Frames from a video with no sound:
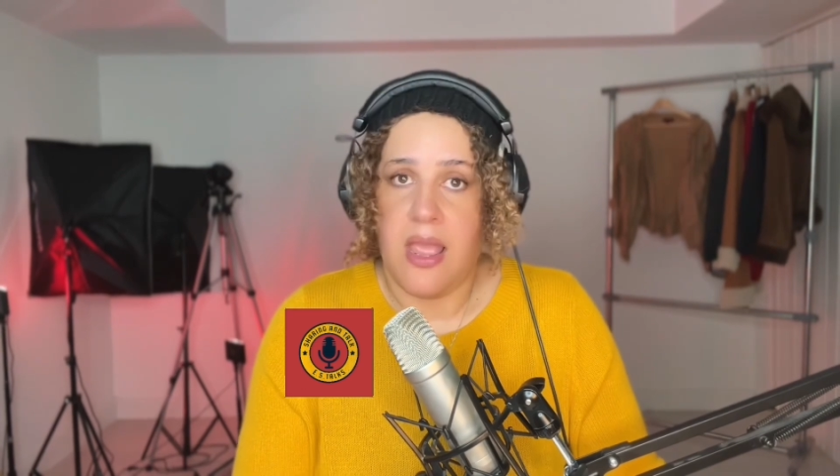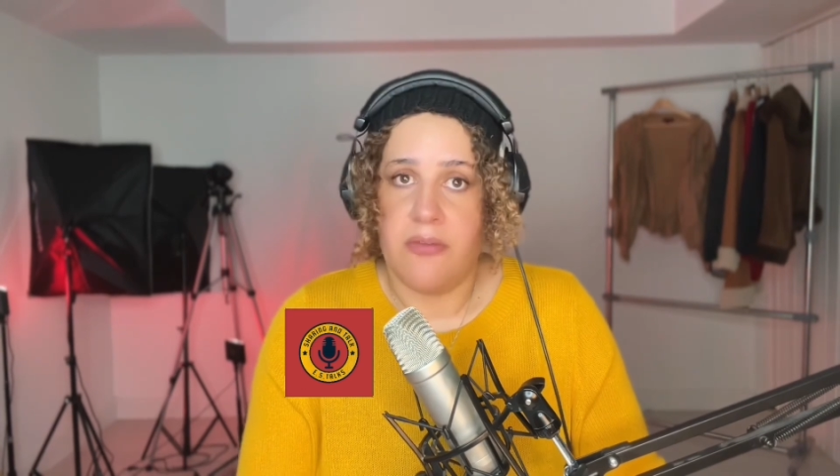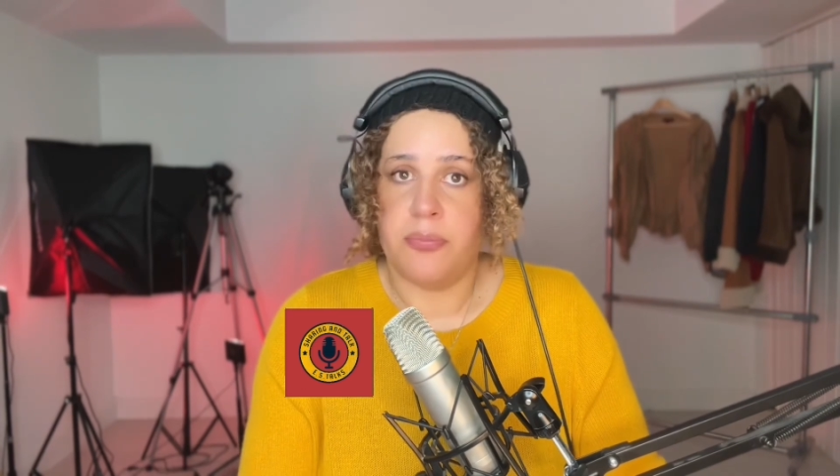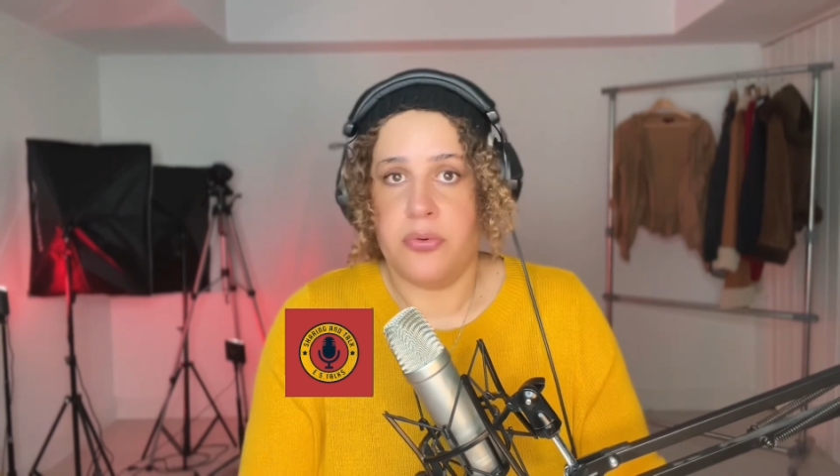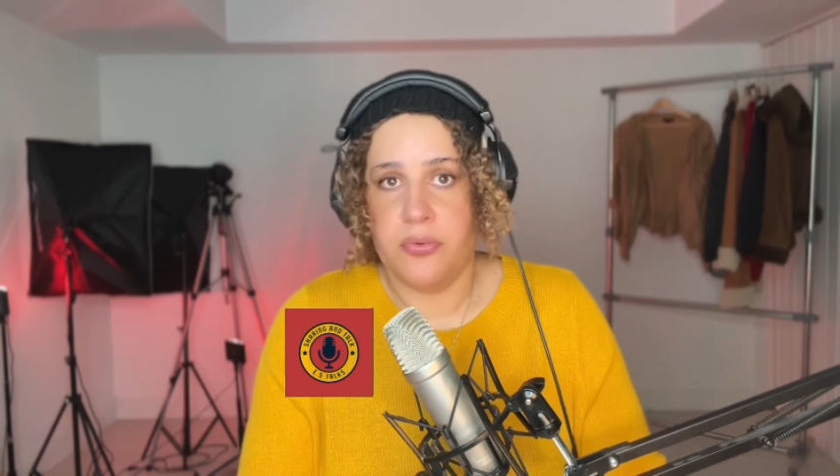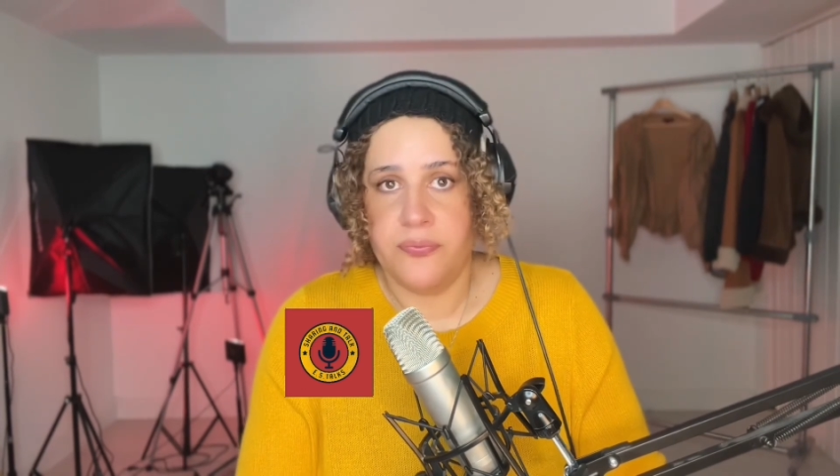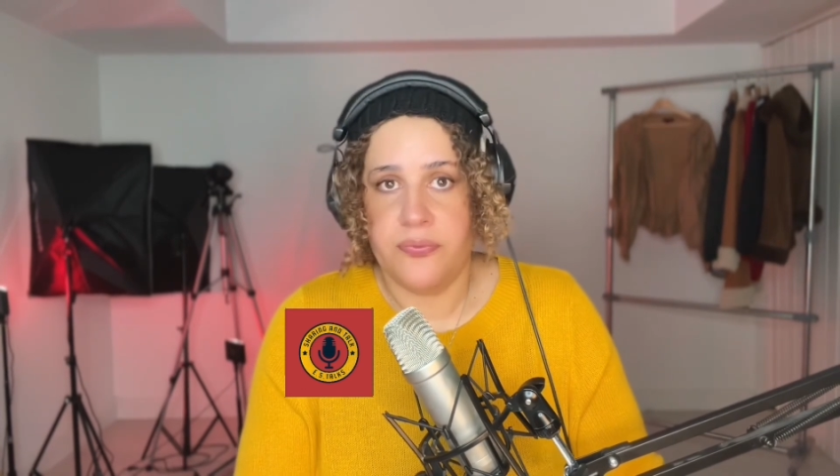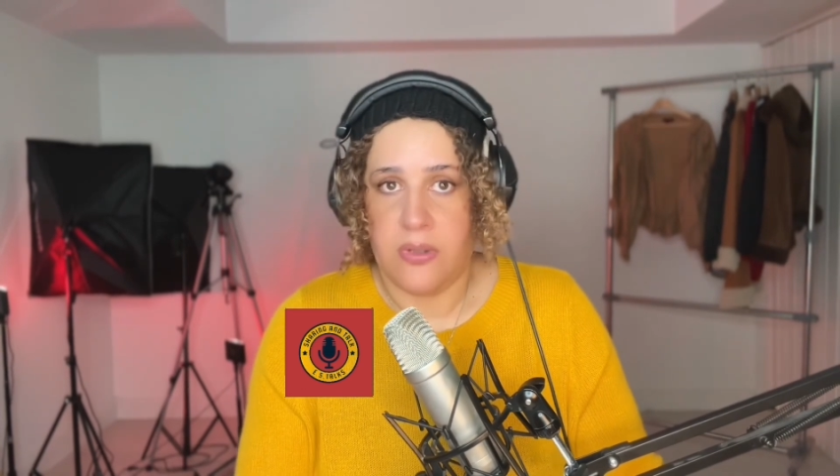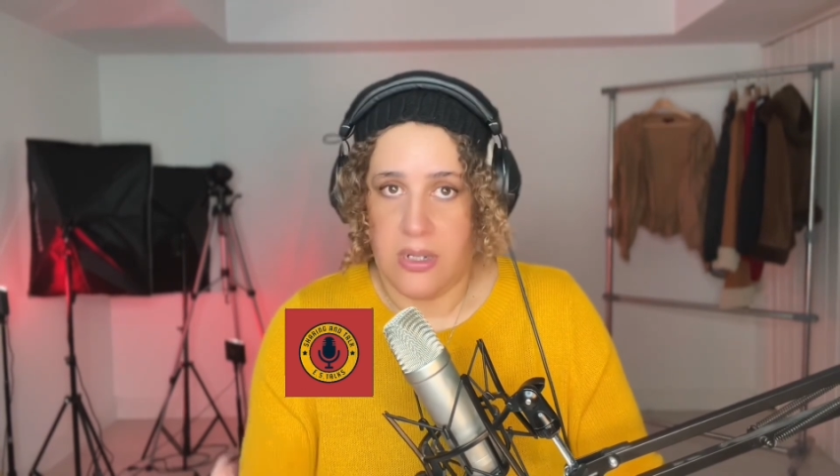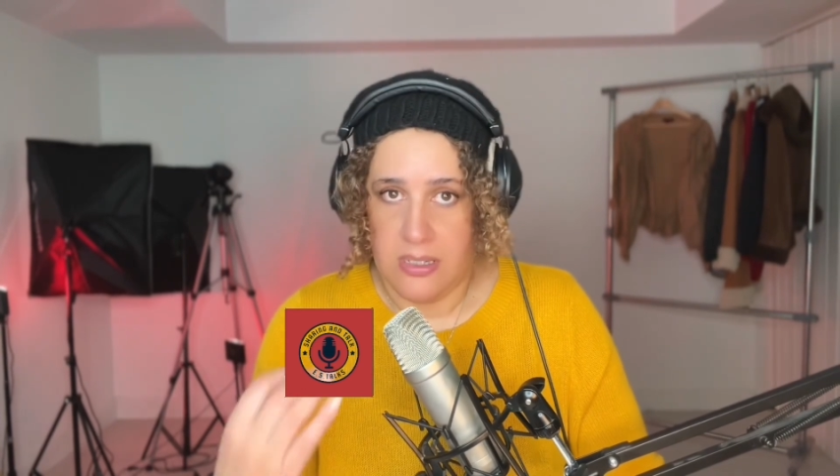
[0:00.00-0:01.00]
I have
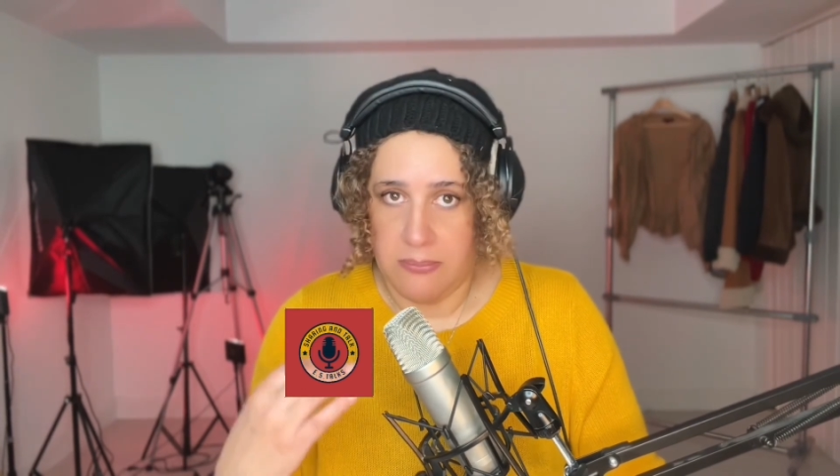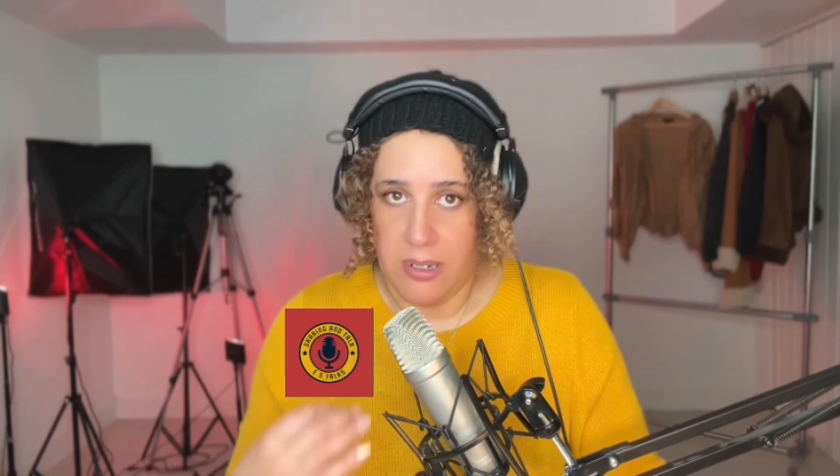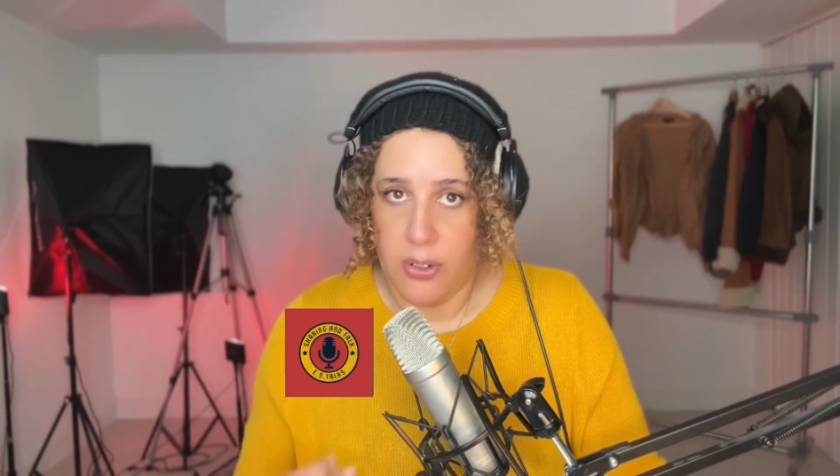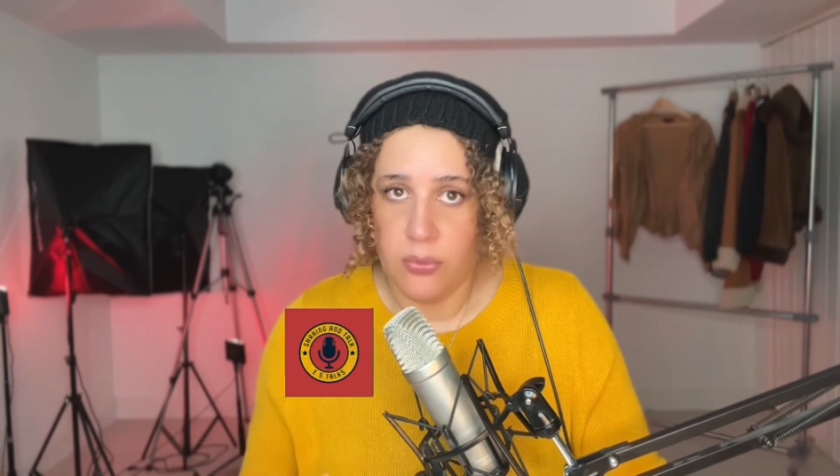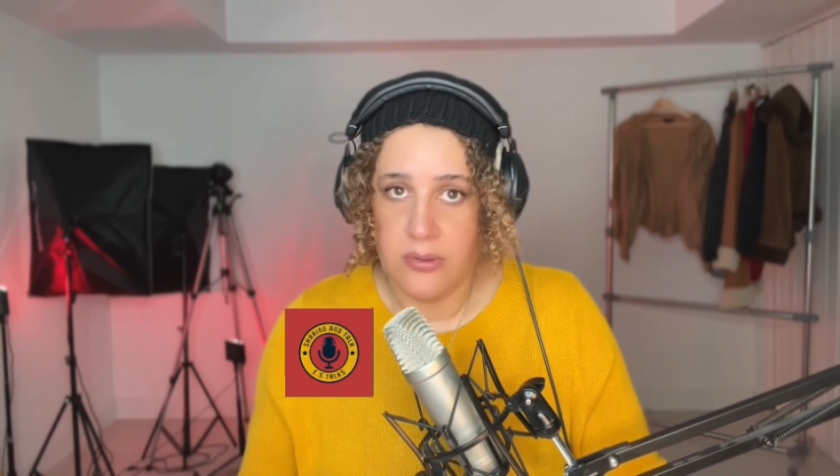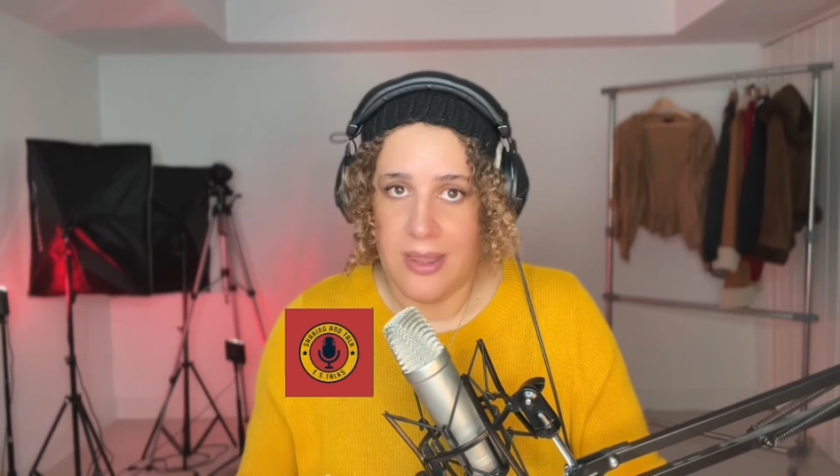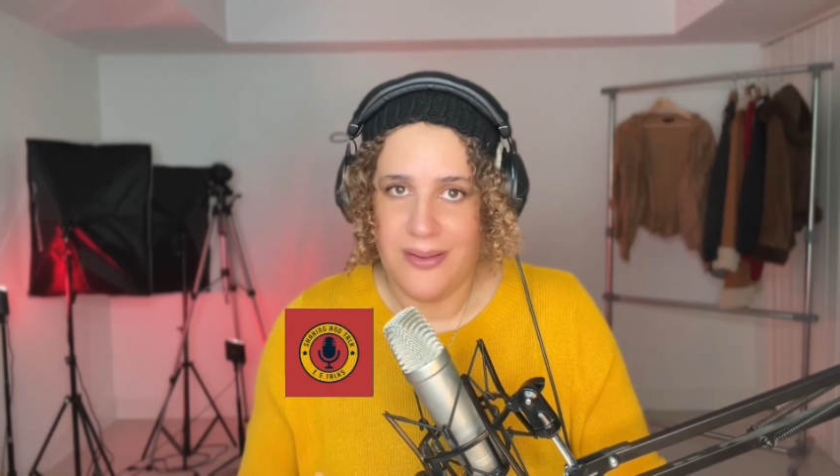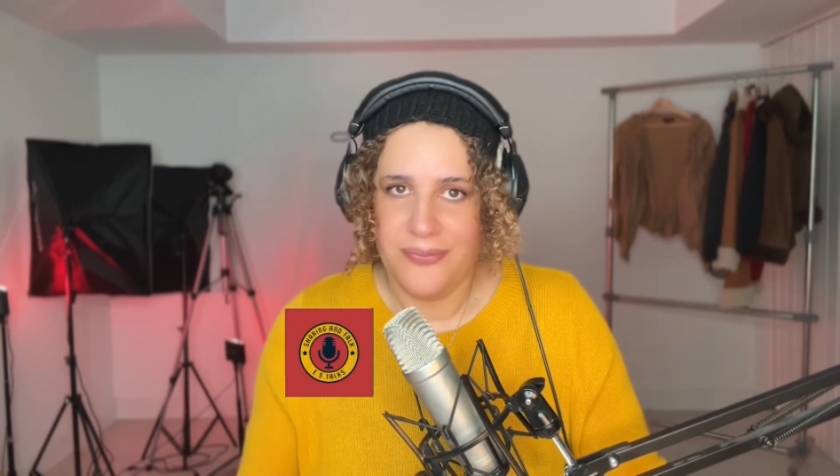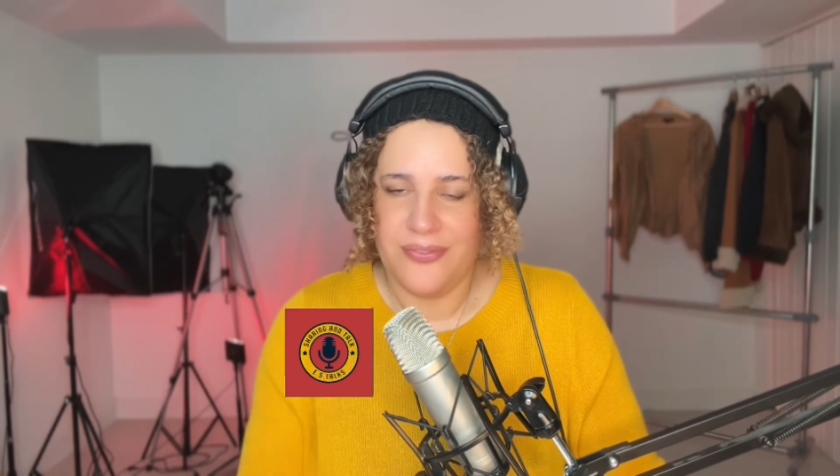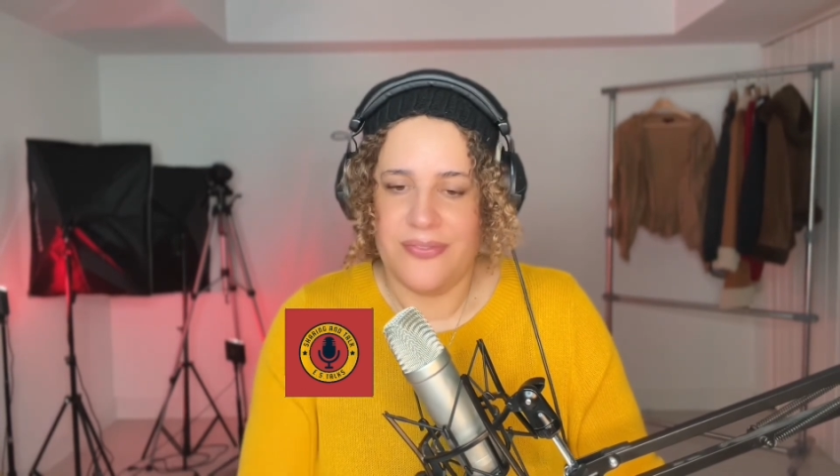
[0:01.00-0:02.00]
proof in my own life